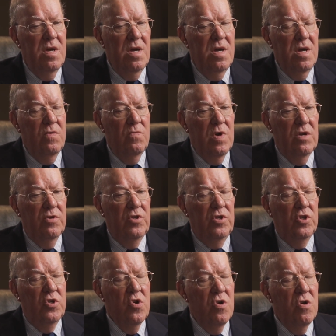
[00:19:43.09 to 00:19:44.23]
And while she's
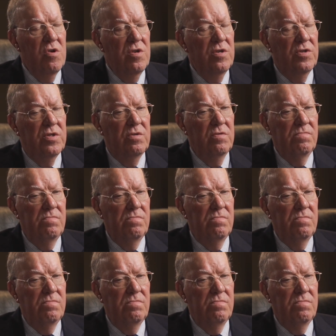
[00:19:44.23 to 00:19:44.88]
gone, this